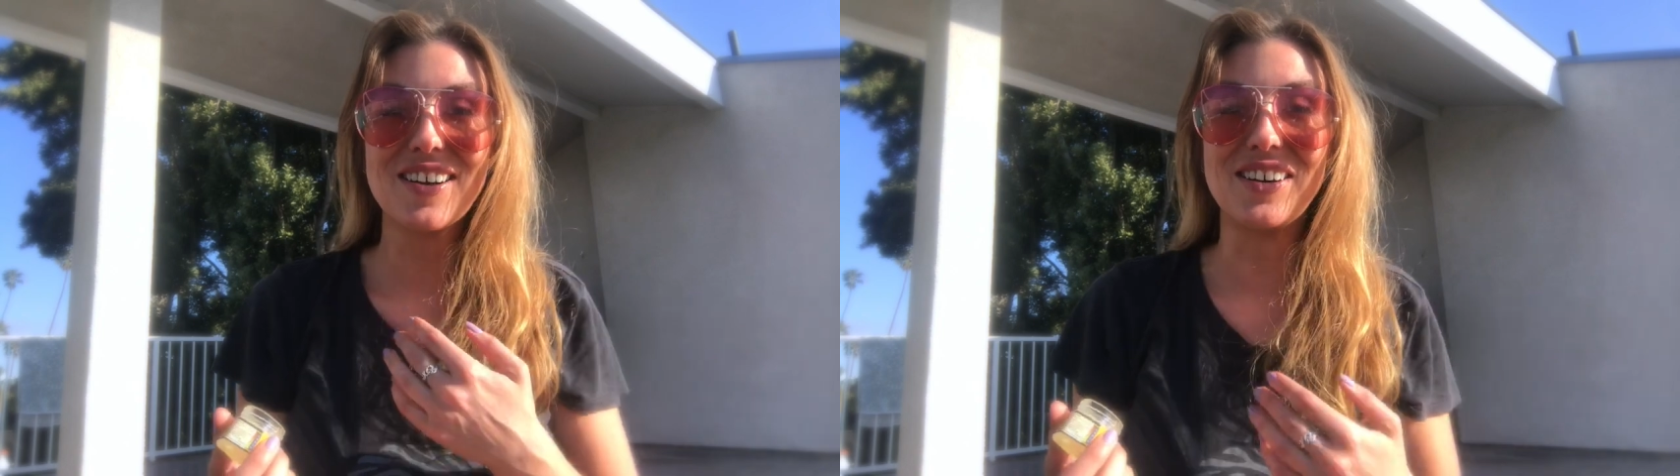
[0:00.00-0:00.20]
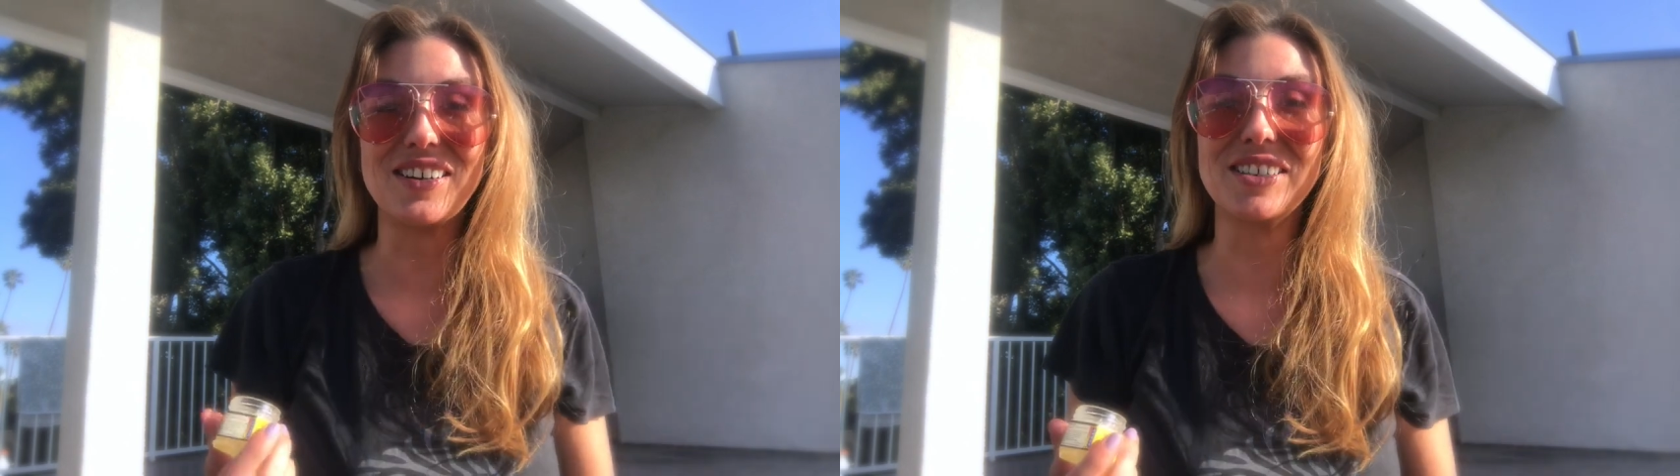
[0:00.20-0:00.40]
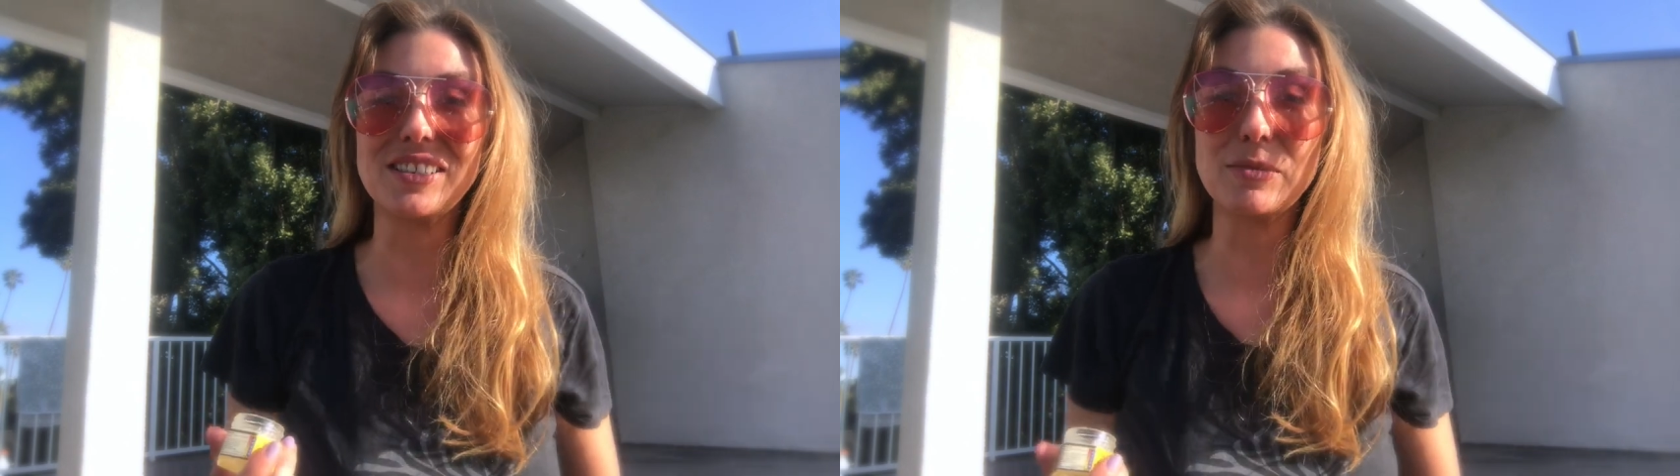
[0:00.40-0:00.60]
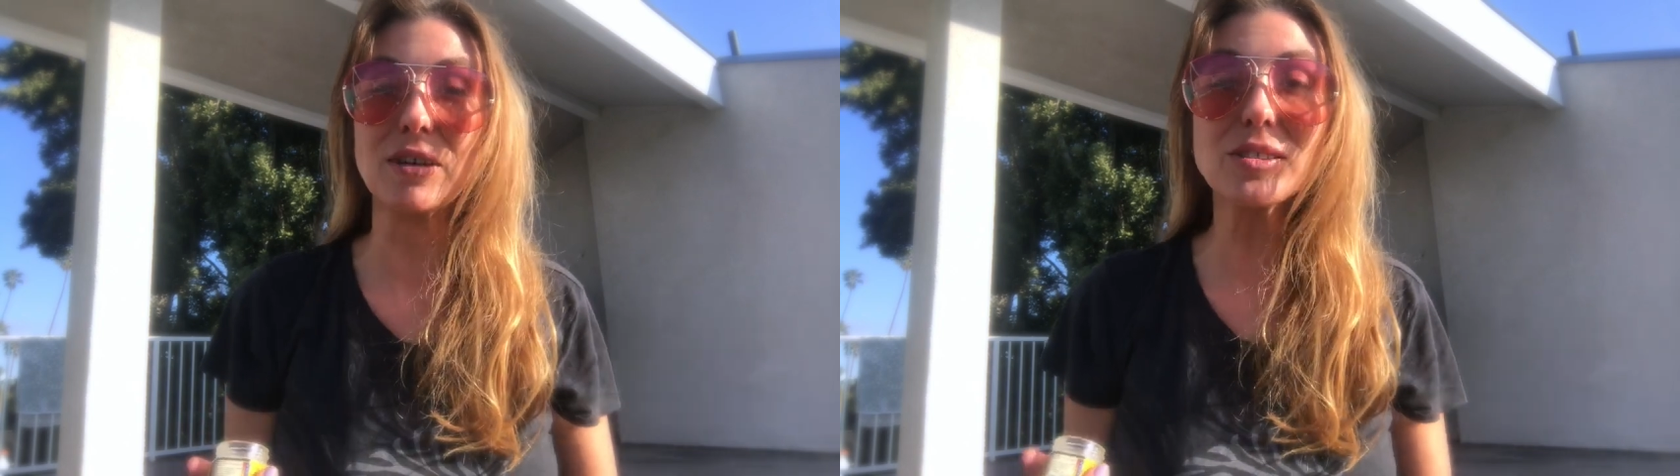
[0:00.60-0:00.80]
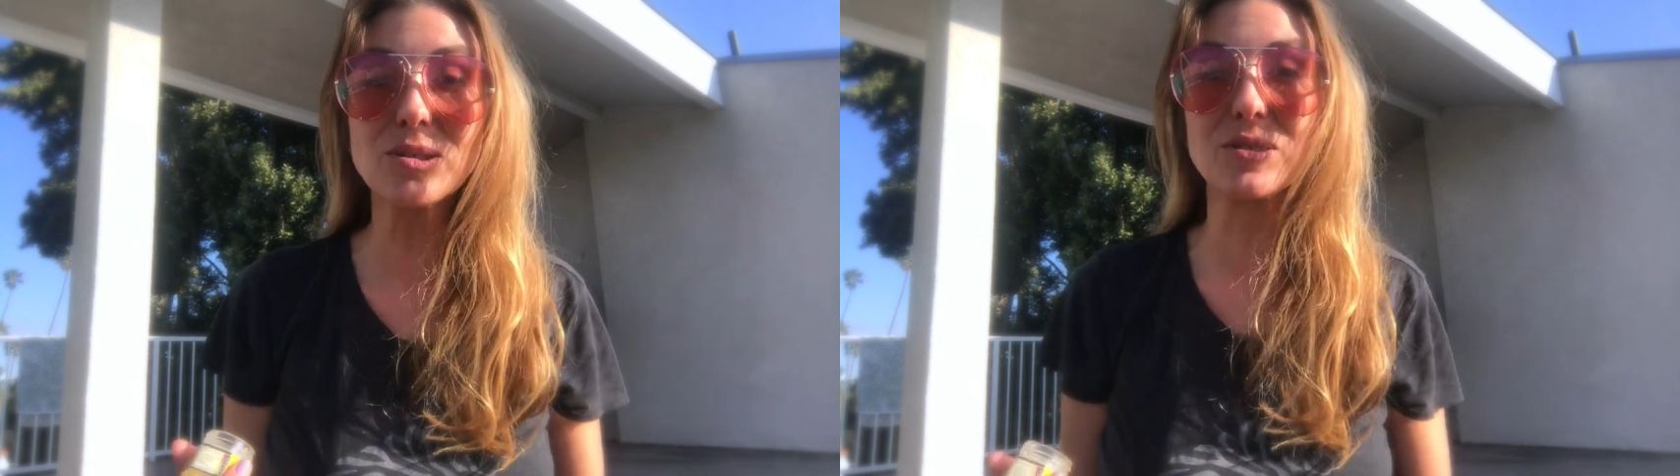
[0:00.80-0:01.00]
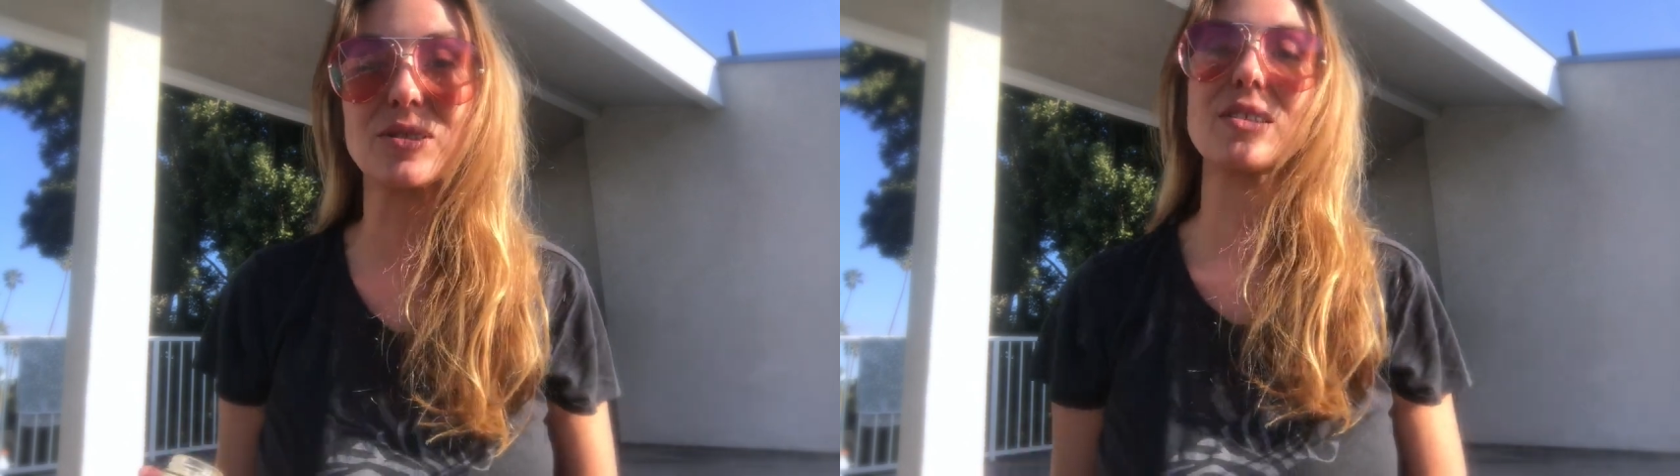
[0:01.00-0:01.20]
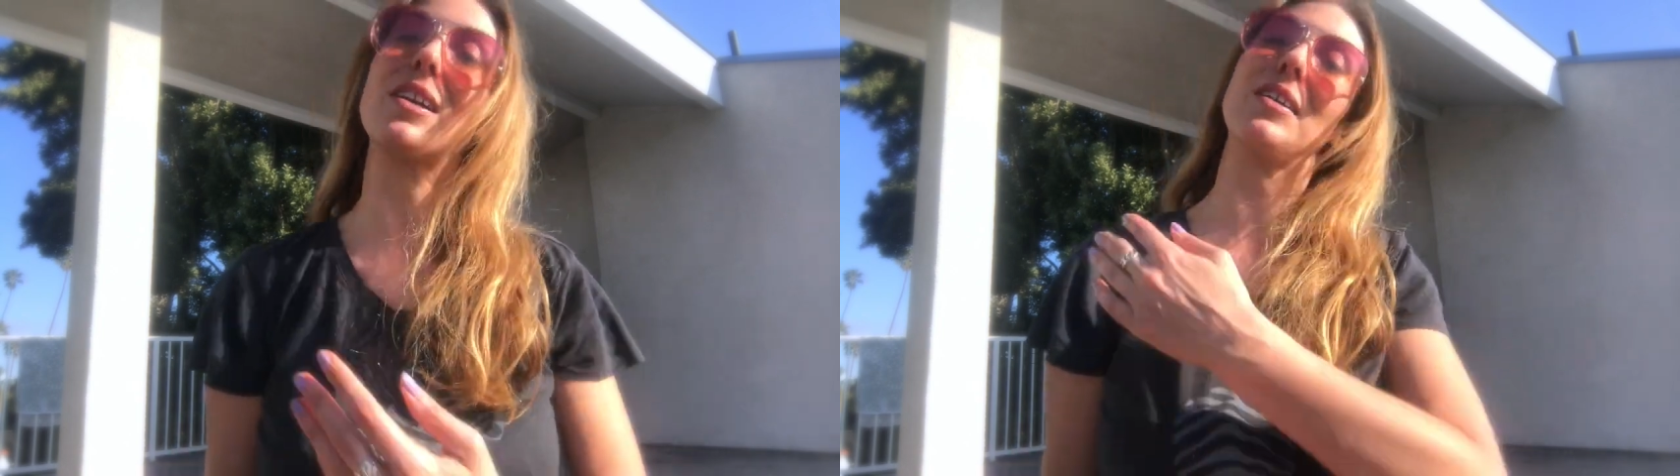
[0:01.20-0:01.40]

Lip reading: on the muscles.